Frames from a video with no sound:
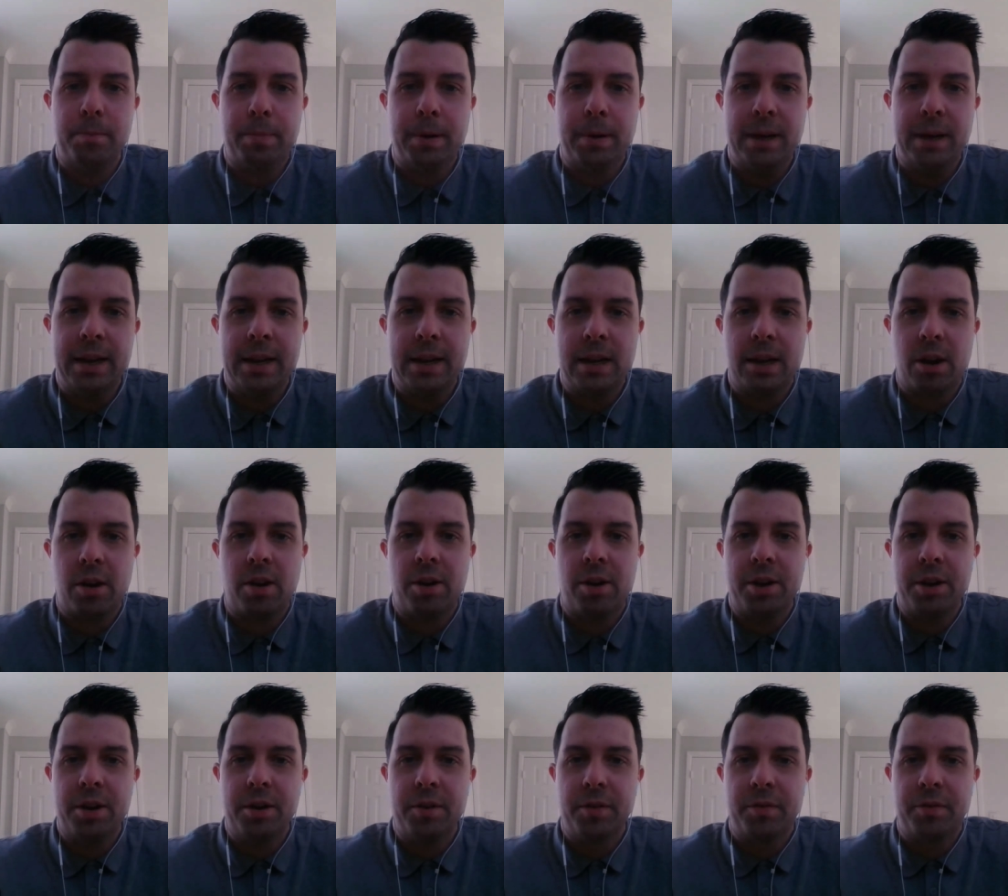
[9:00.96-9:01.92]
You shouldn't be
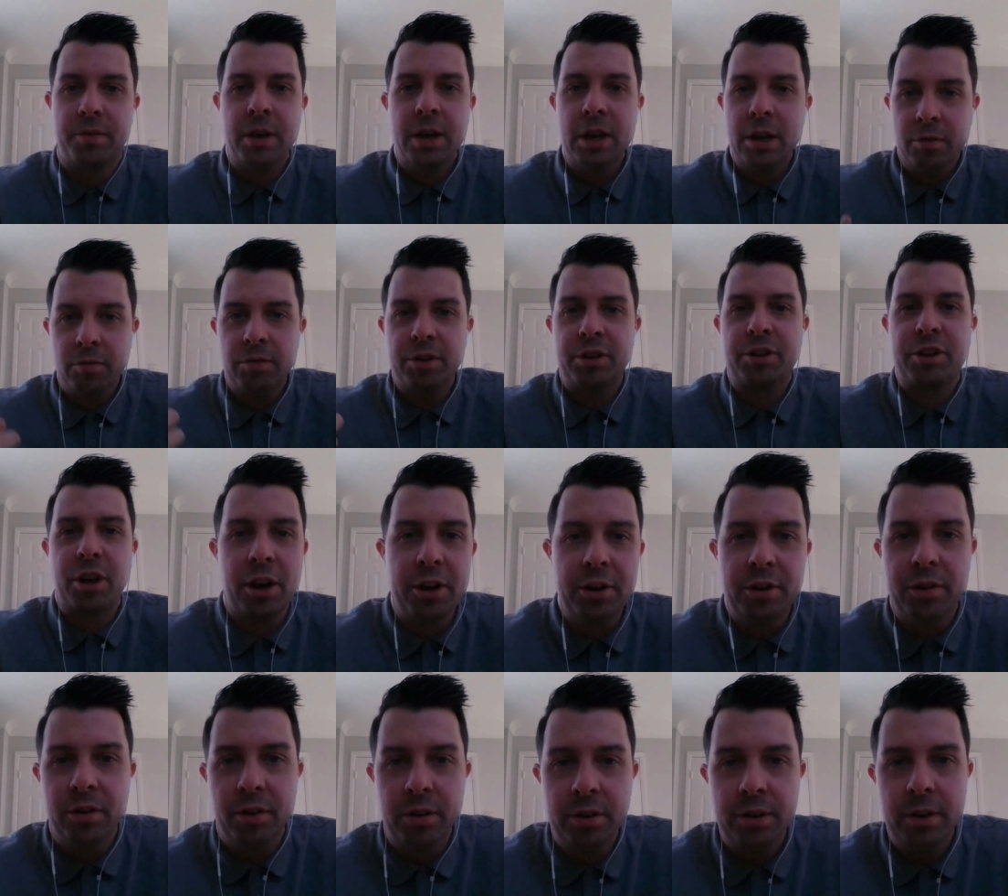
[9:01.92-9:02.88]
kind of
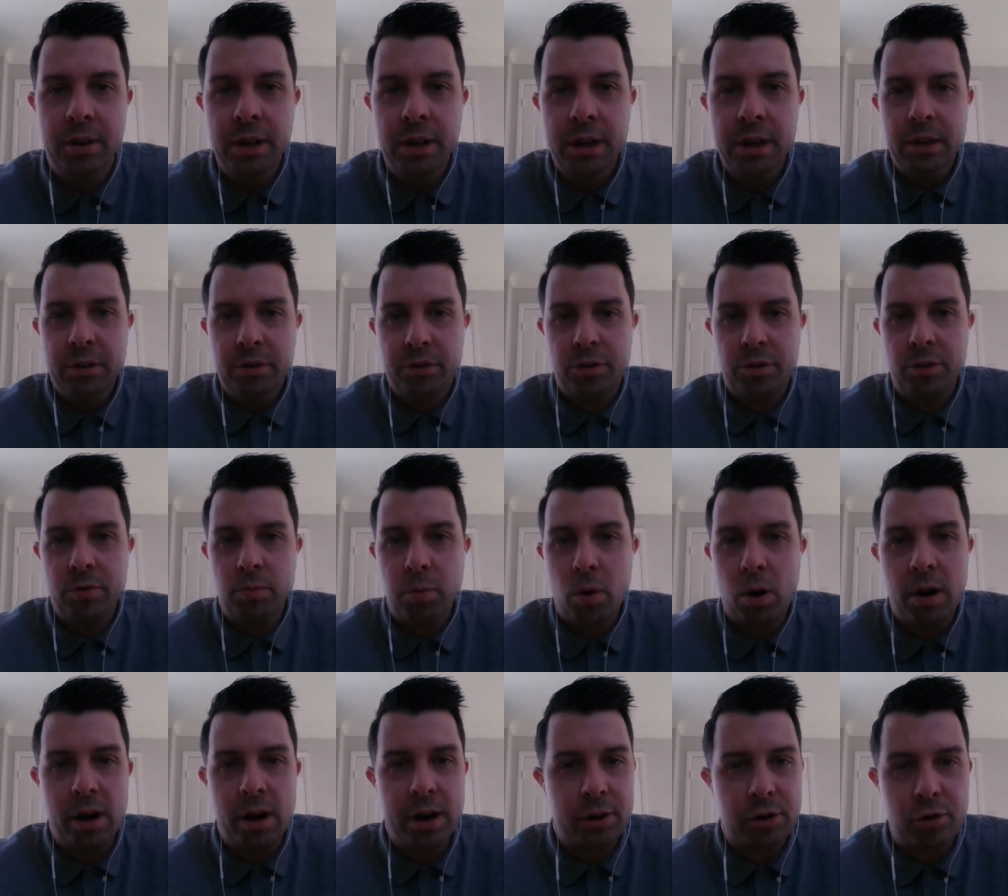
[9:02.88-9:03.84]
redundant
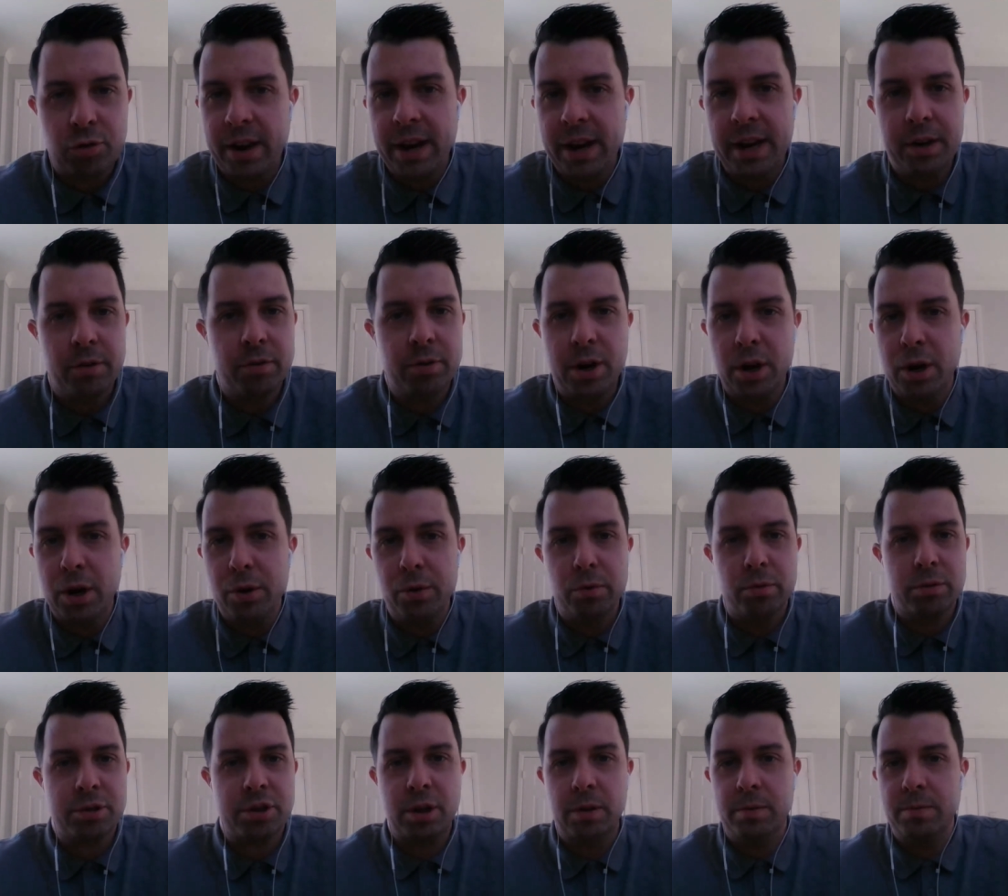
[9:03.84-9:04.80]
to what a trainer or an
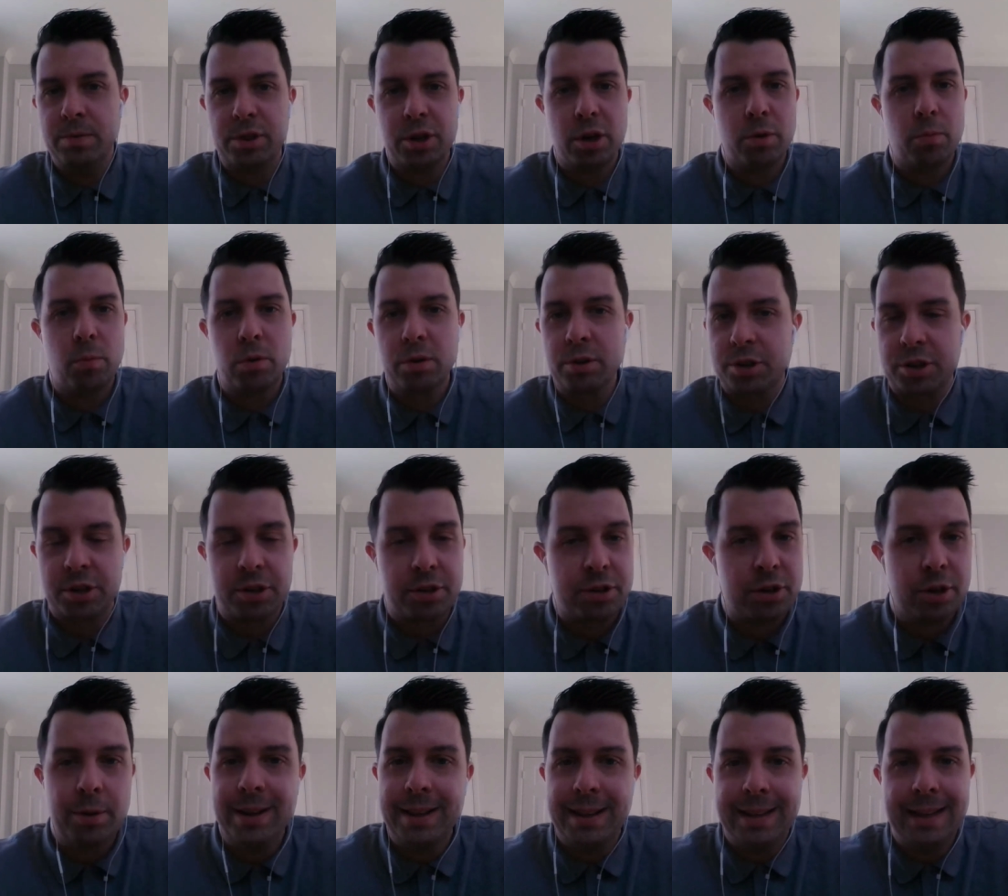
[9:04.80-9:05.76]
owner or so-and-so wants
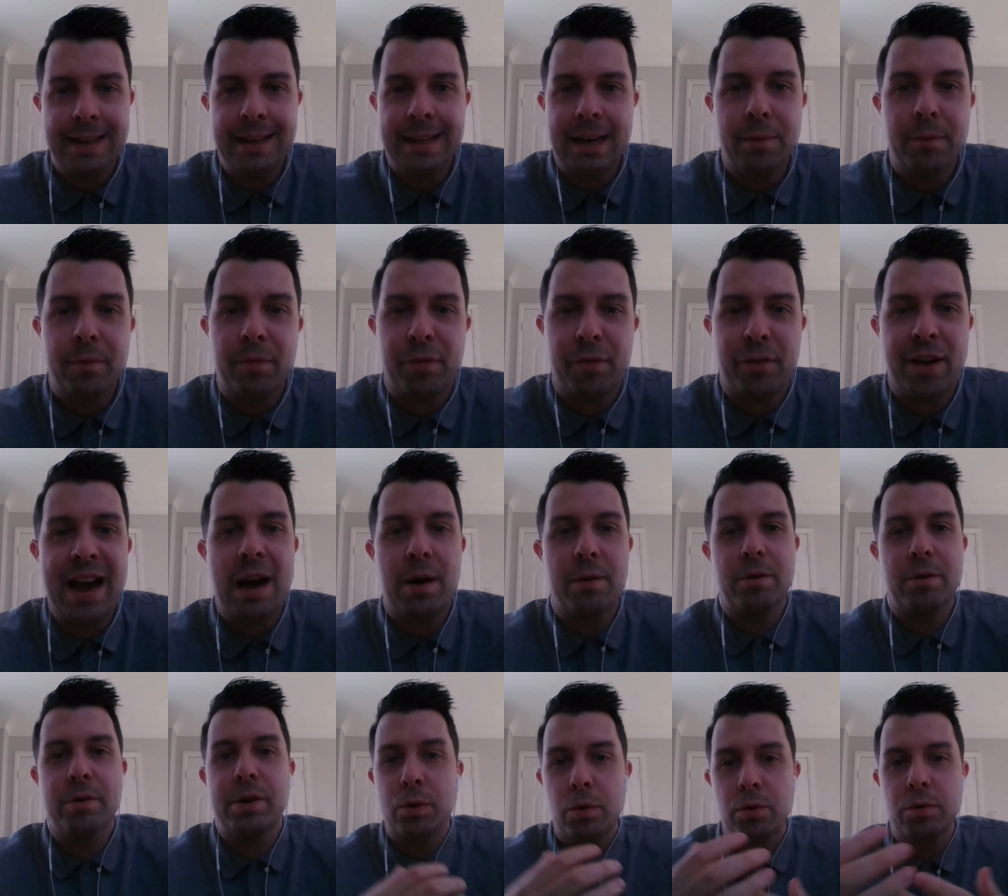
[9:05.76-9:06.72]
to do at the 11th
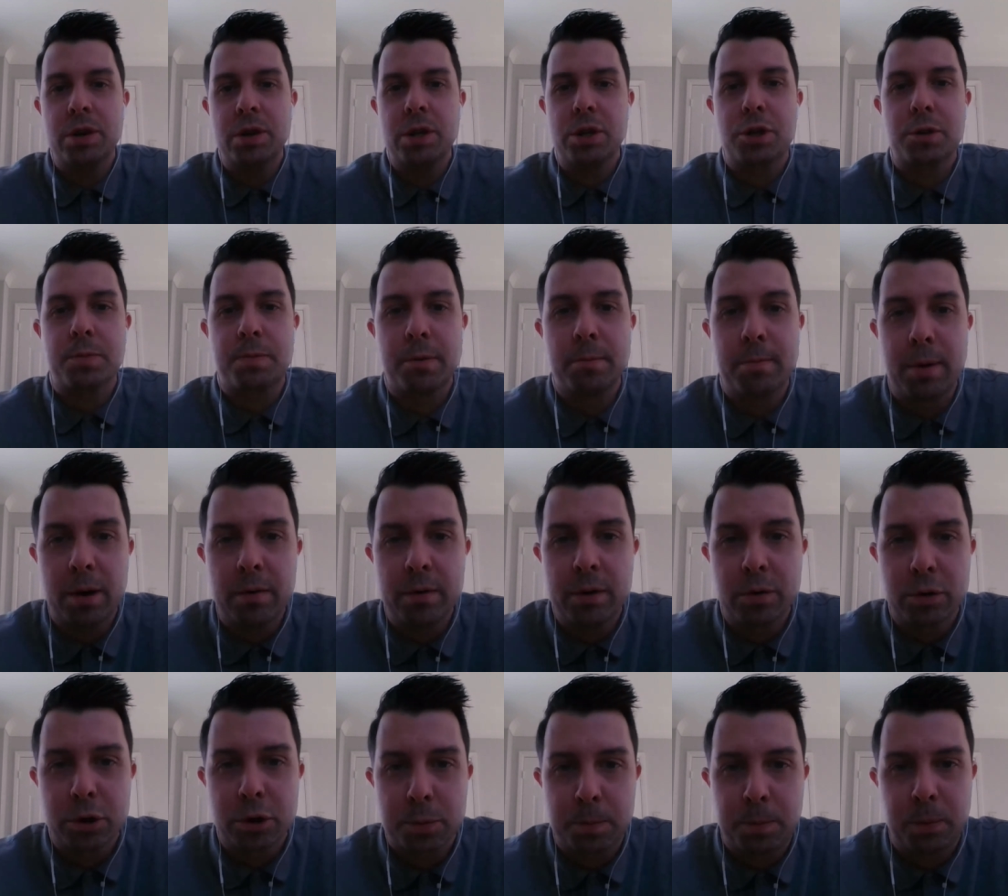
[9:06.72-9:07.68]
hour in order to
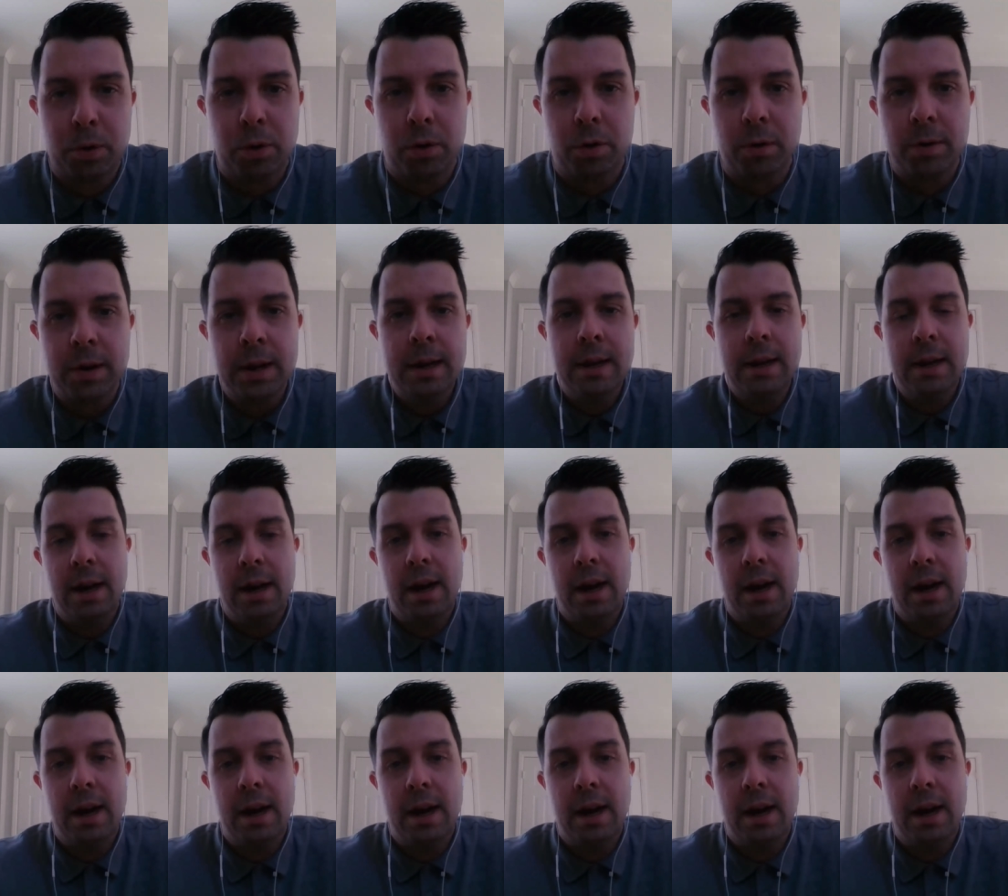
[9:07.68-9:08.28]
promote your sport.